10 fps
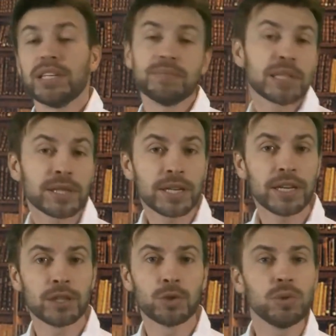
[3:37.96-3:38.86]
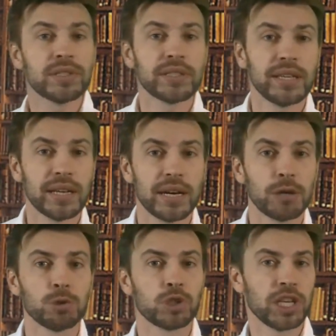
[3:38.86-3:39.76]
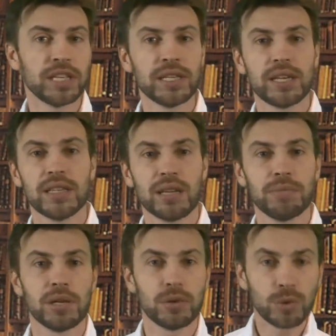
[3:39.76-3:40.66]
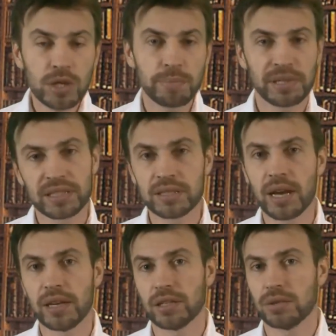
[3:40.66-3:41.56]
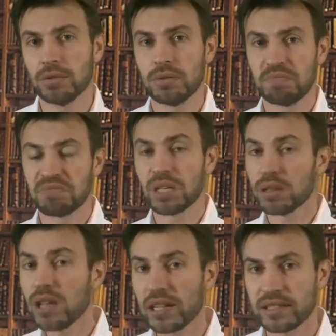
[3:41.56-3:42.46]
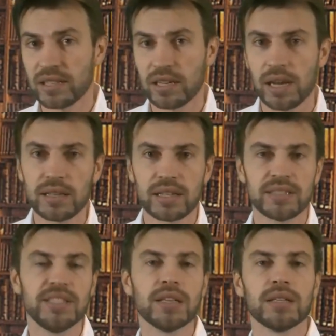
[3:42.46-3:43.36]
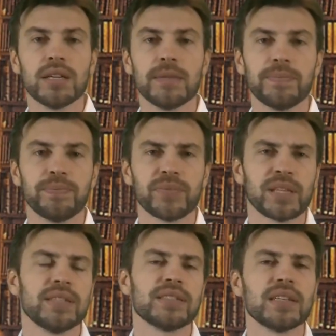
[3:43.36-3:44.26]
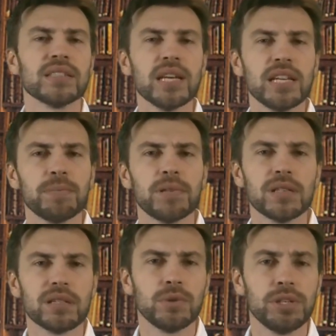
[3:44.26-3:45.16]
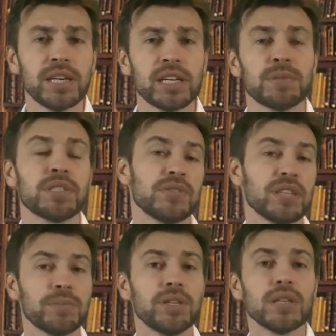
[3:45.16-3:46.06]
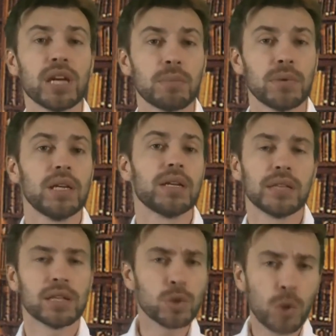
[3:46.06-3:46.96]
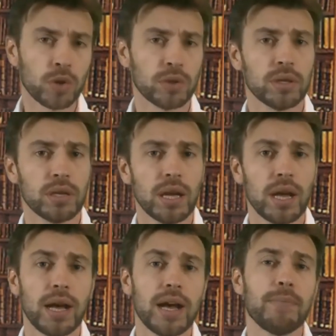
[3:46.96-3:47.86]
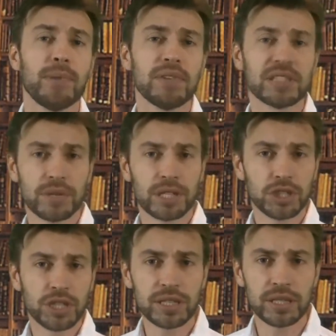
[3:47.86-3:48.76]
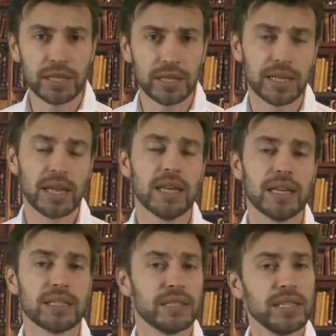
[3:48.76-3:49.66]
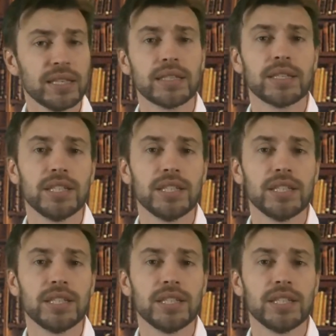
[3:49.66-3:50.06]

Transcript: The armorers from Tula looked at the flea and submitted that the flea was made very awesome. They told Platov to go on and continue his business on Don, and when he'll finish to come to them.